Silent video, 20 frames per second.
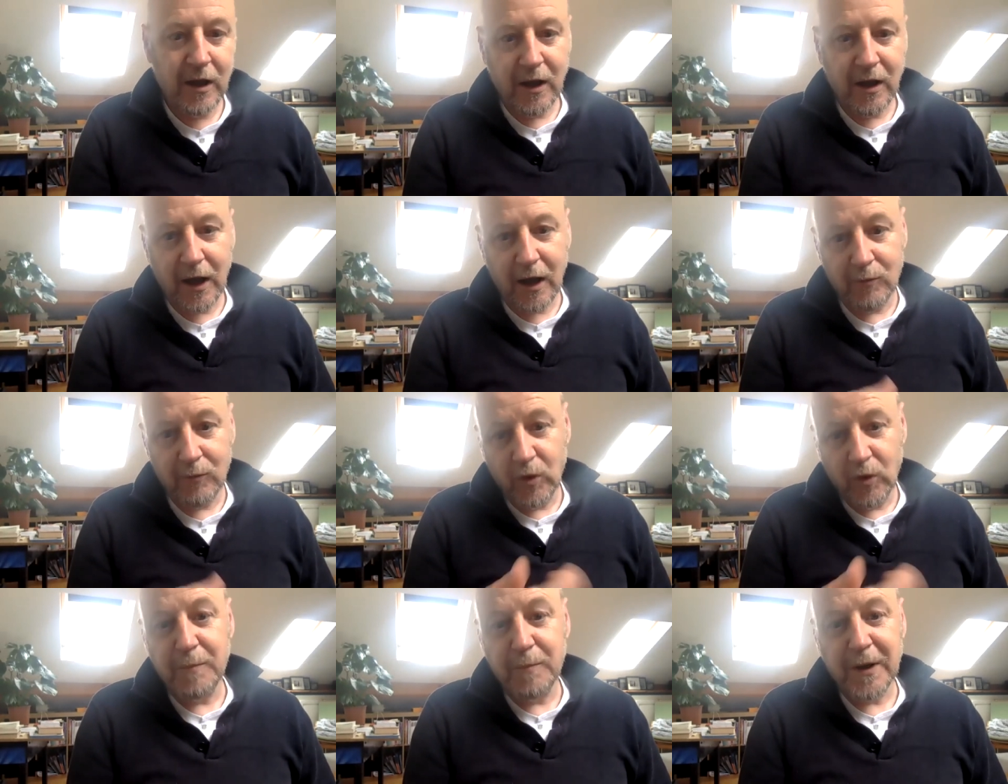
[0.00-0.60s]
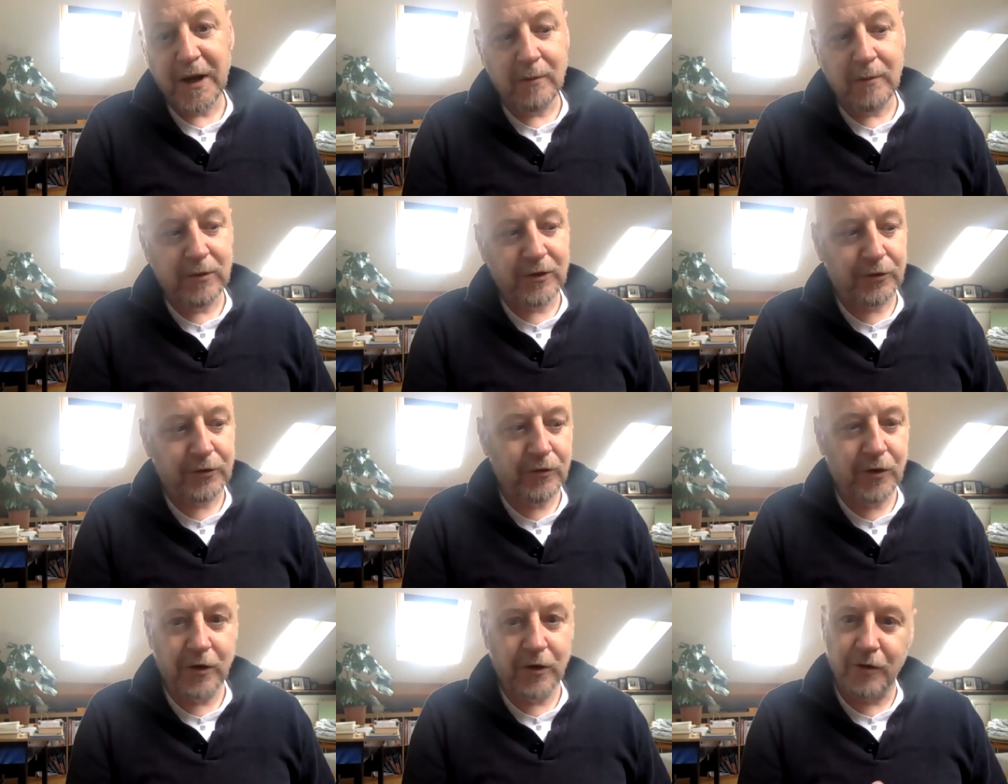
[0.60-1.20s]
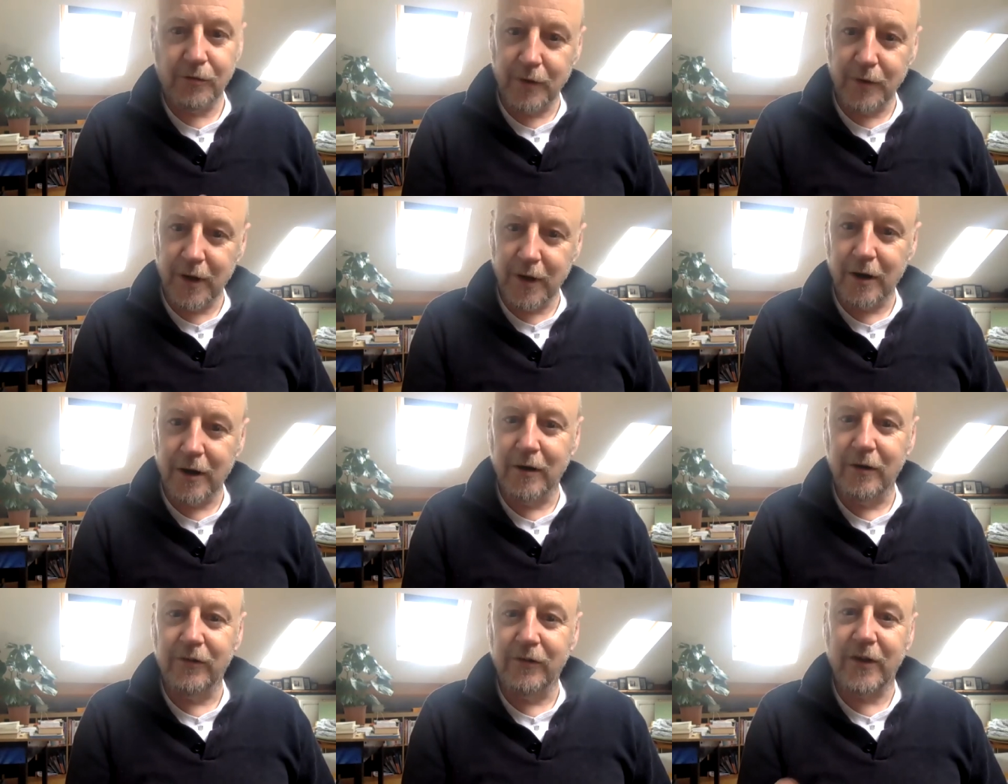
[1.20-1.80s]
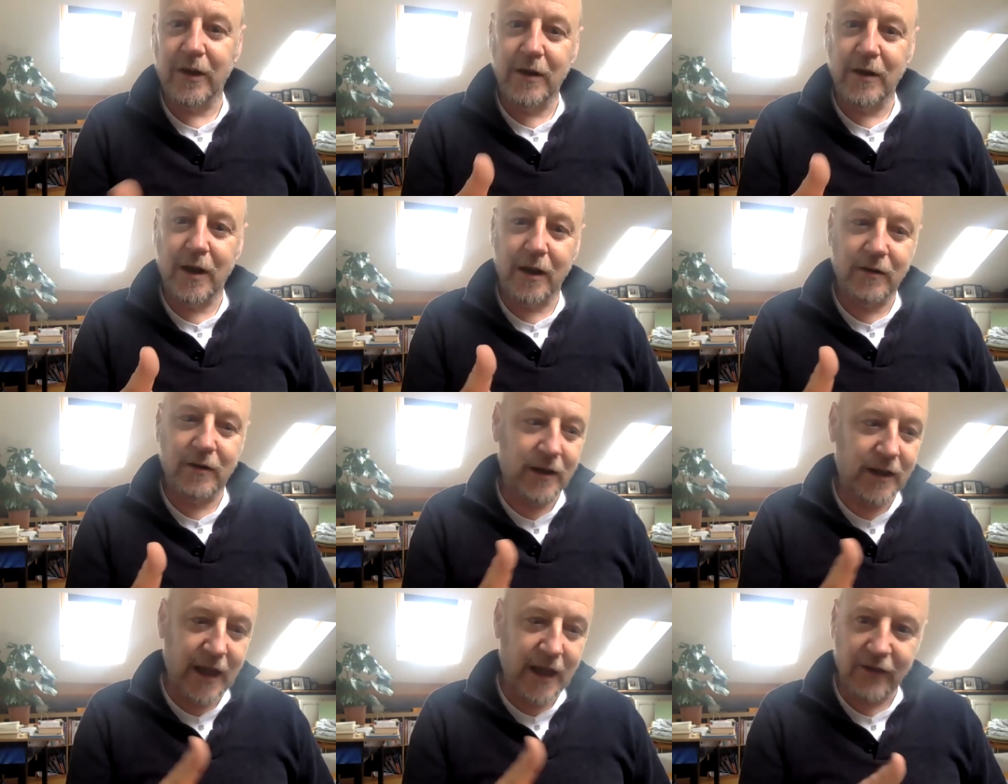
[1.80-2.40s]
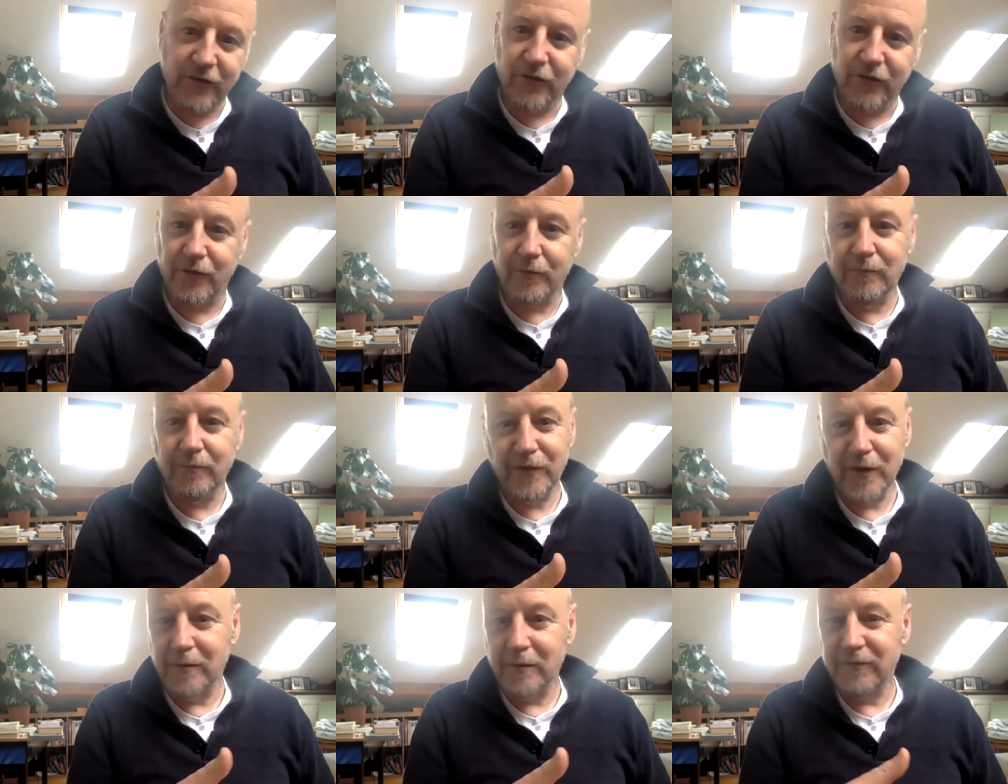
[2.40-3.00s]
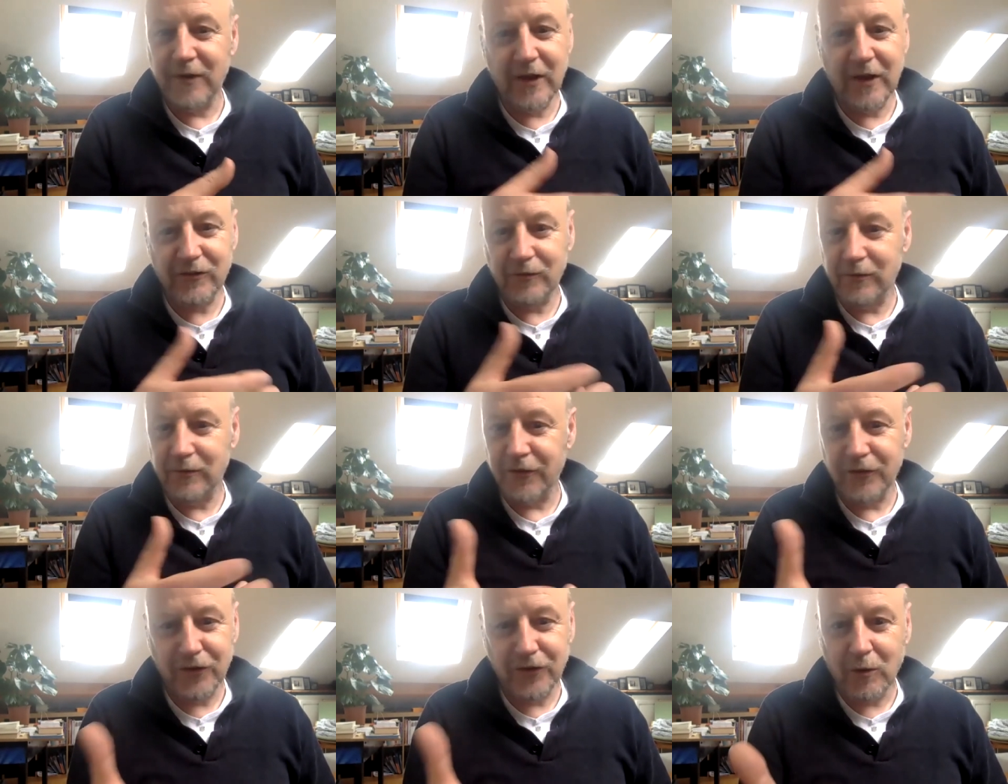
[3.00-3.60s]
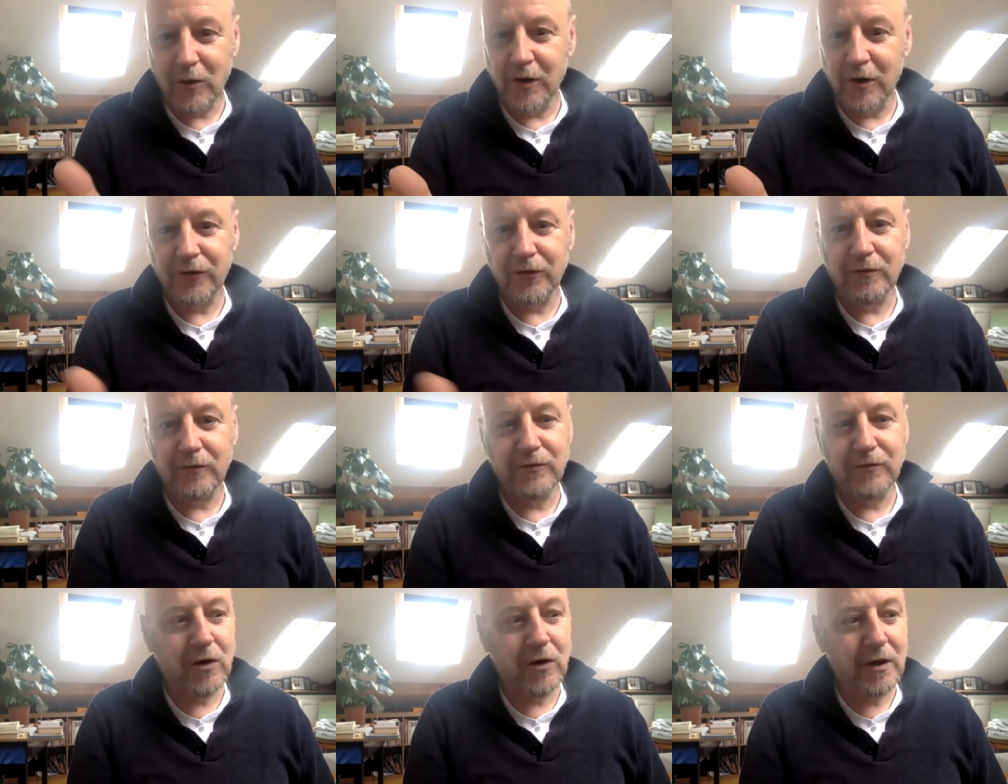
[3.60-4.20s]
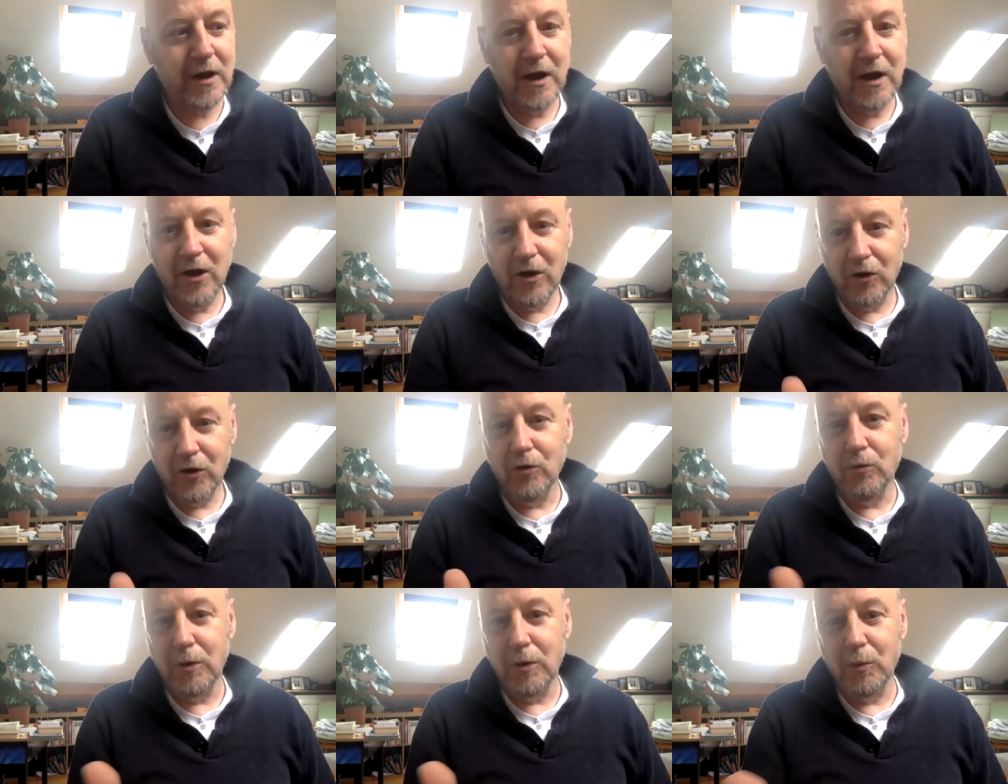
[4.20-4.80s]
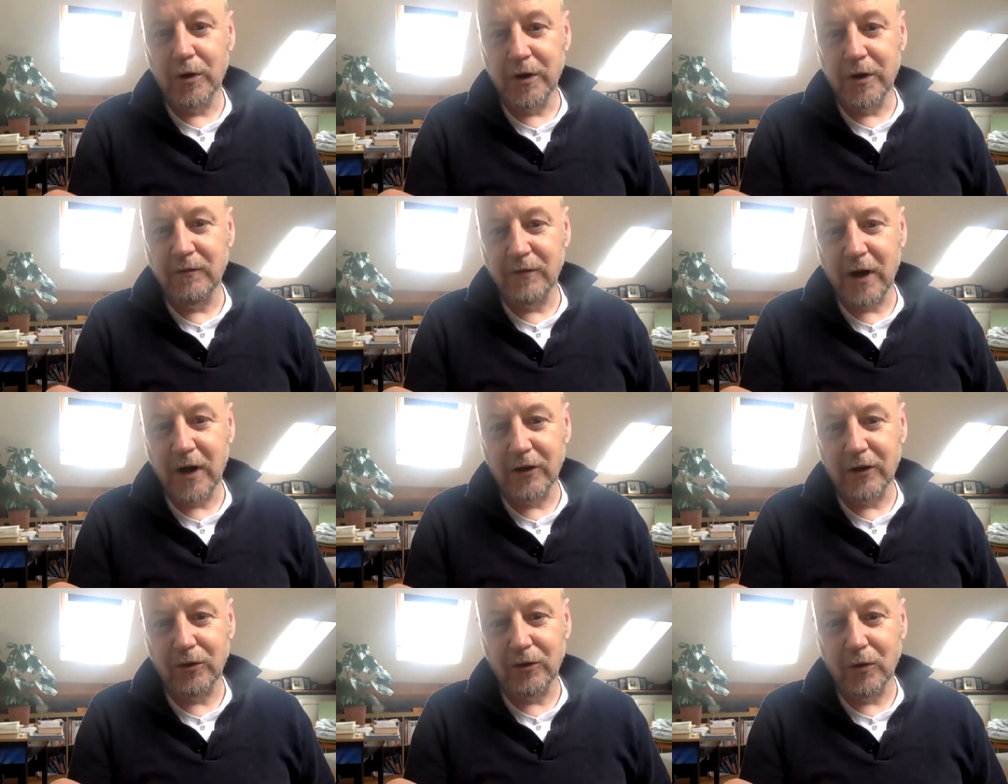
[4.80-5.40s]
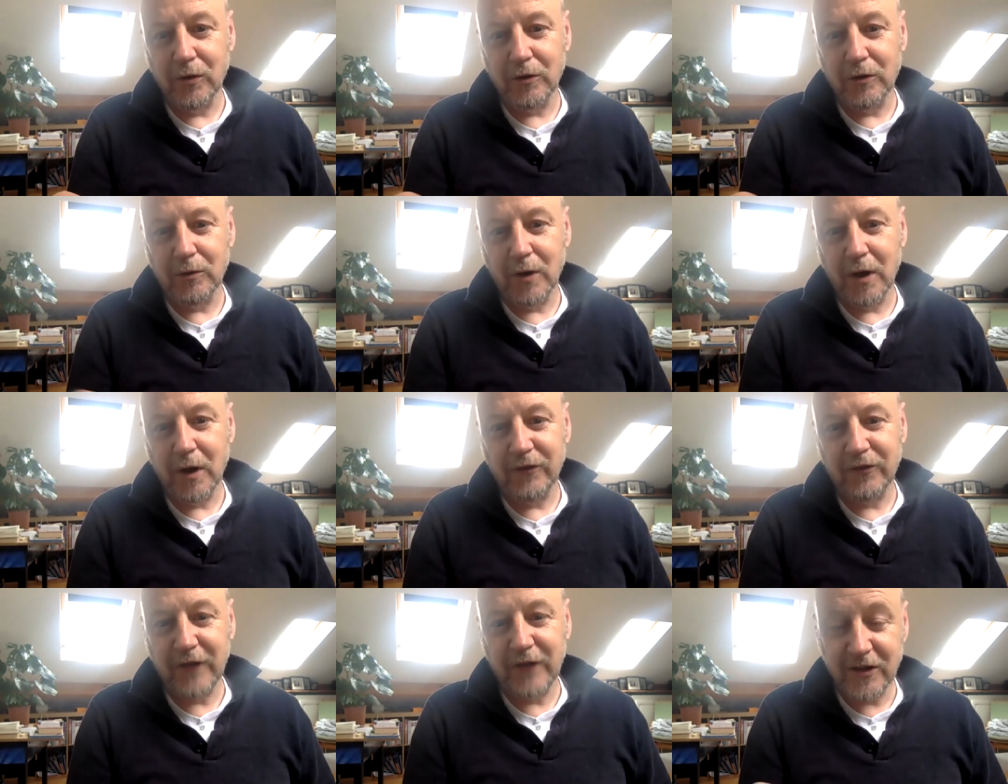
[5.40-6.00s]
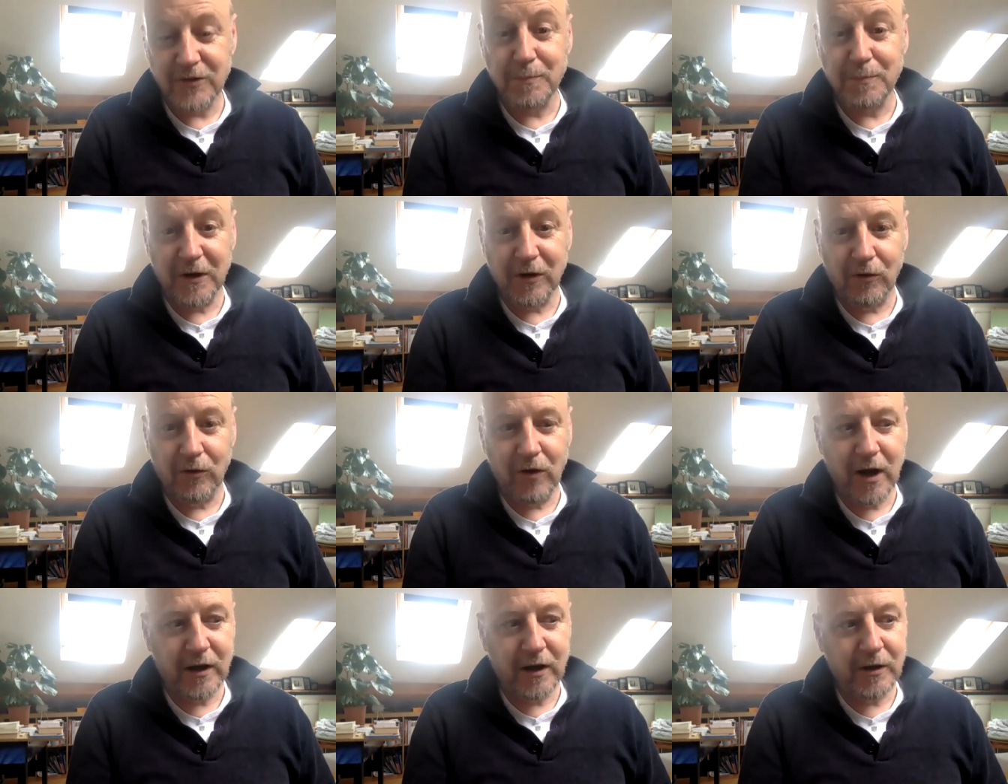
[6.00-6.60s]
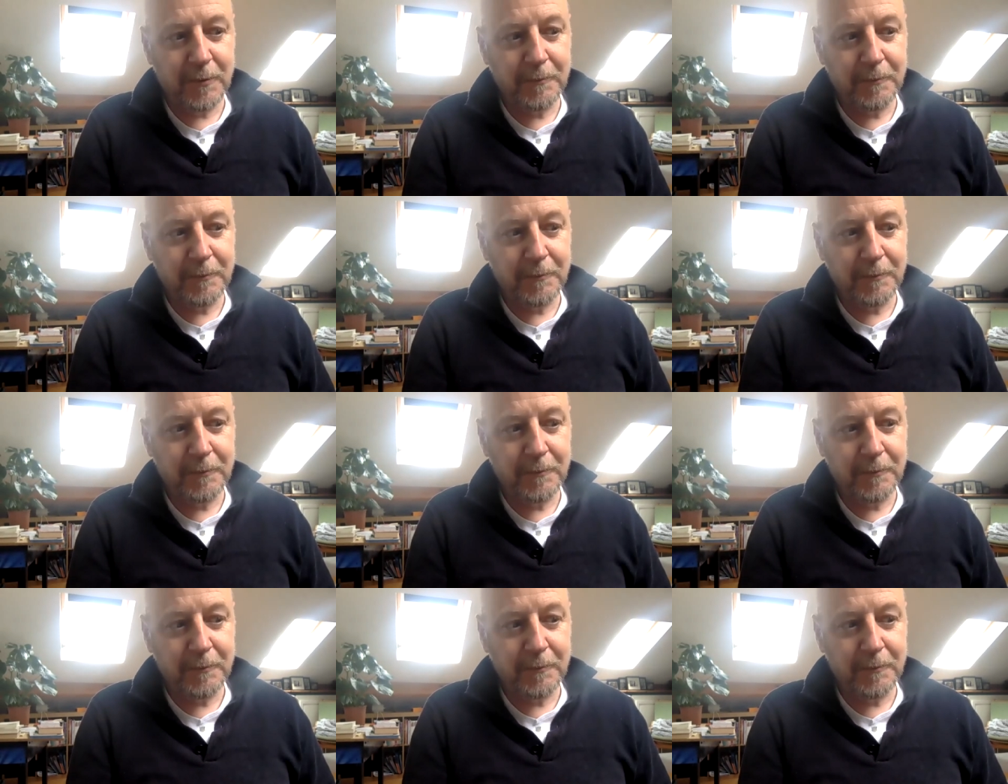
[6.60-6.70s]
And we've been able to run careers and, and guests from film festivals and so on and so forth who we wouldn't have got to otherwise. That's been great.